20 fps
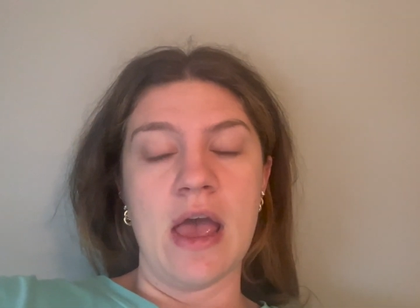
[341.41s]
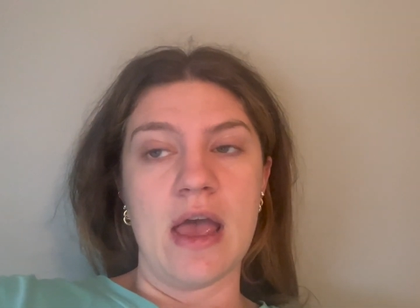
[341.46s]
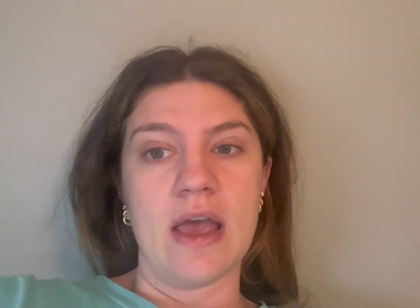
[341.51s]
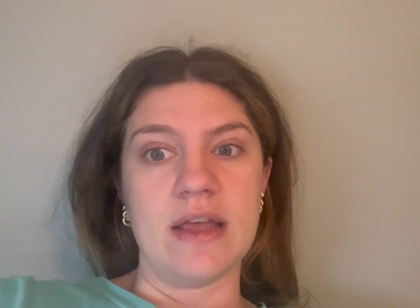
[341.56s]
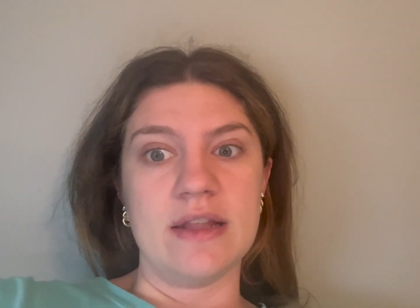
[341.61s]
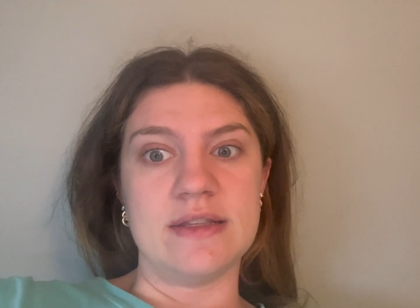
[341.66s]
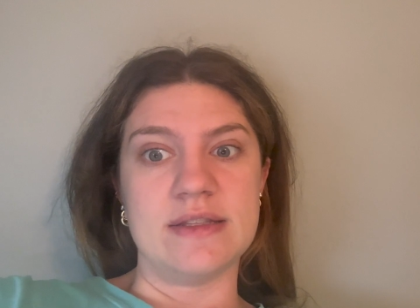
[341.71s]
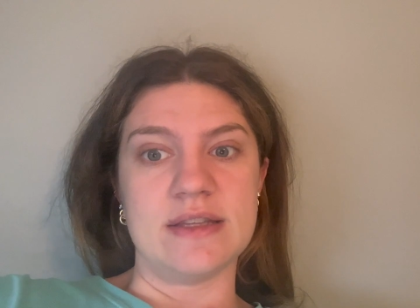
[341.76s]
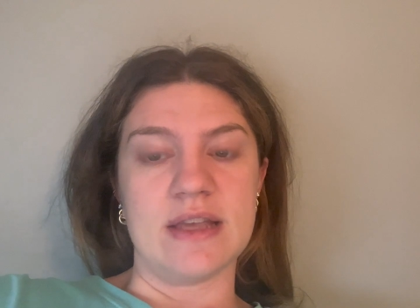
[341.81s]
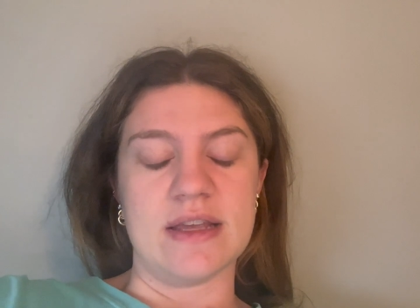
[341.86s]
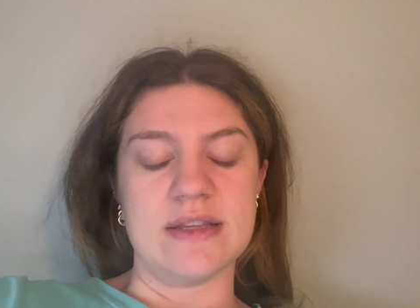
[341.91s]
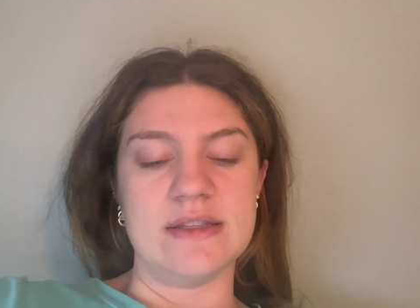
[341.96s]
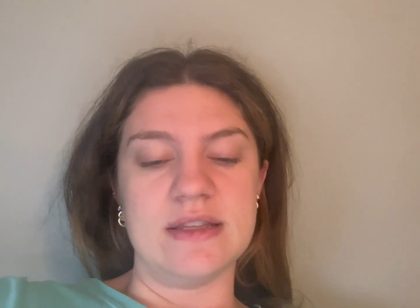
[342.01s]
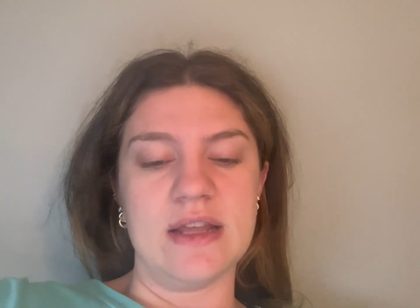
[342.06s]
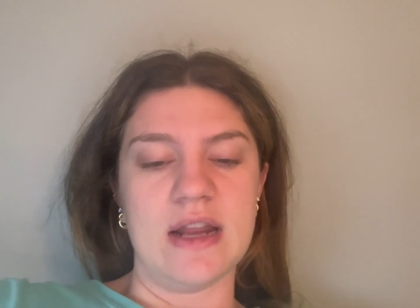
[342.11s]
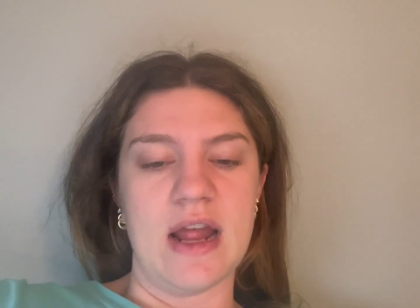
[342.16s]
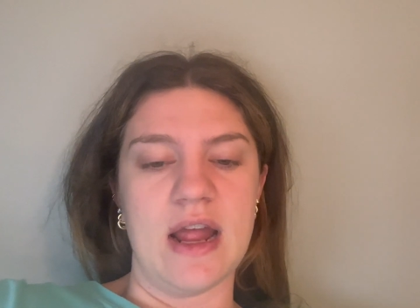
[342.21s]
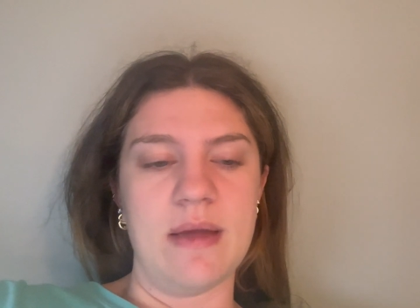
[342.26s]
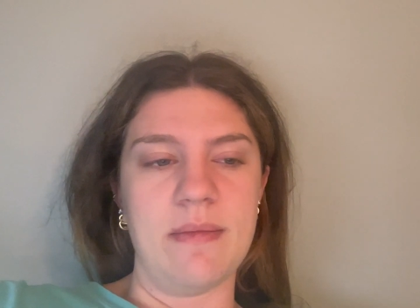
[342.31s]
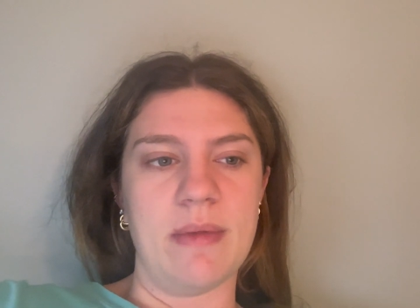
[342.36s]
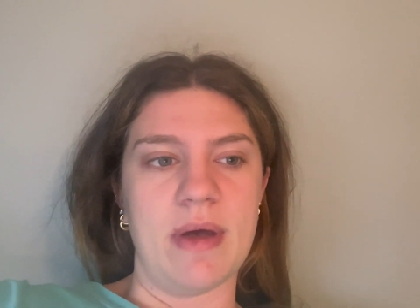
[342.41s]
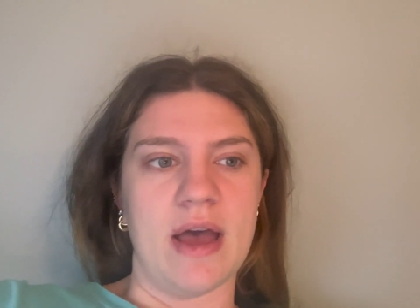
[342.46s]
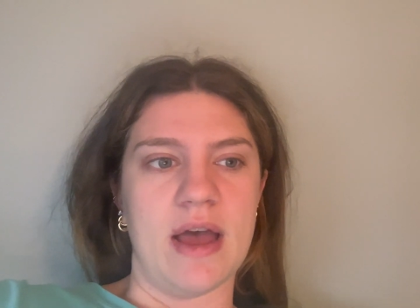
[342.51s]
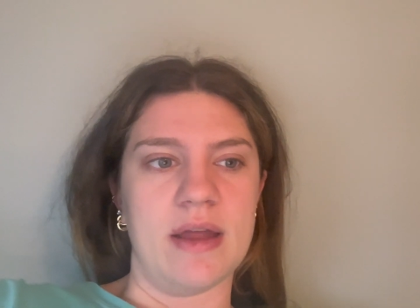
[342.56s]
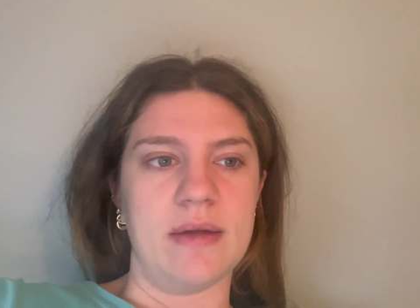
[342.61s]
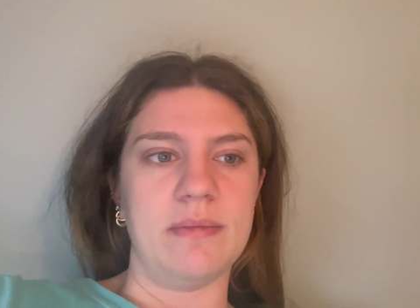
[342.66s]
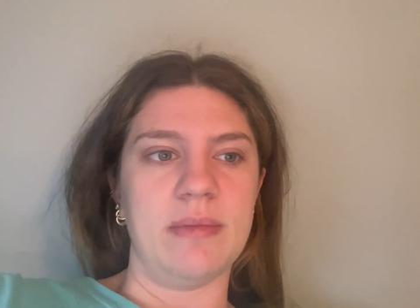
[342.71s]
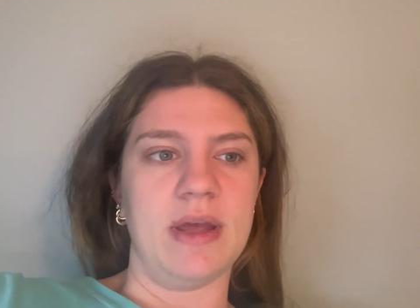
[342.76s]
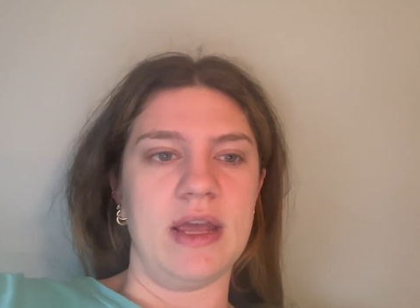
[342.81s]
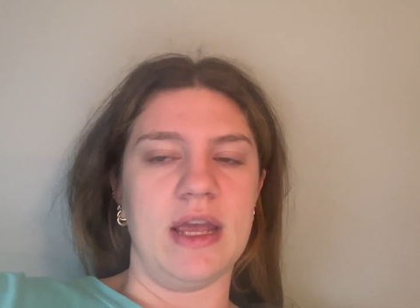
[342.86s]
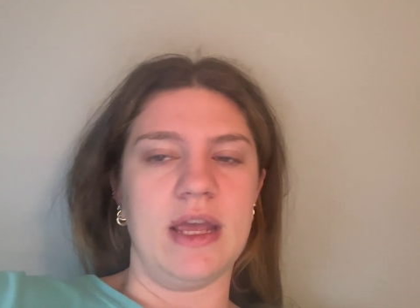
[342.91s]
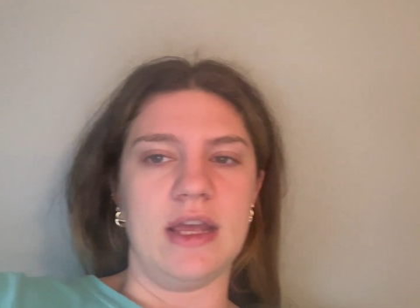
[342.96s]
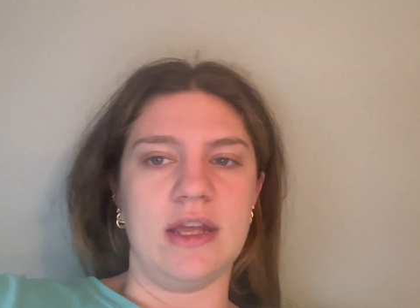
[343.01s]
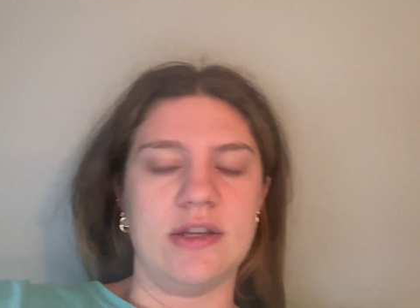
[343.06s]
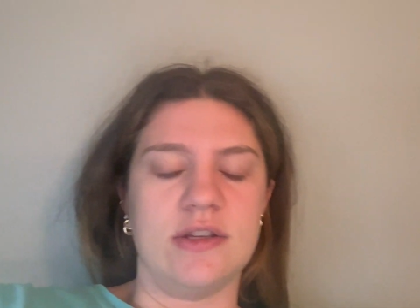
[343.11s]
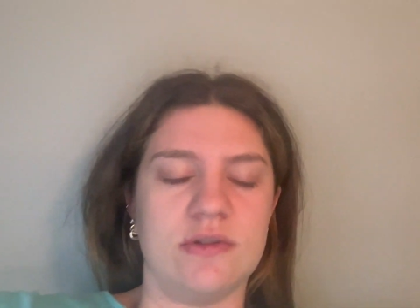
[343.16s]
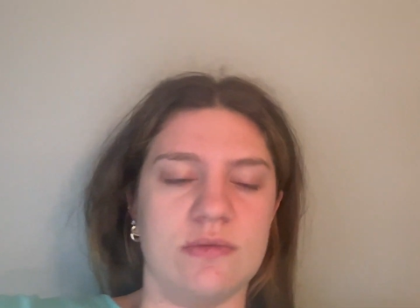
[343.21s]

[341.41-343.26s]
It says that I'm on page,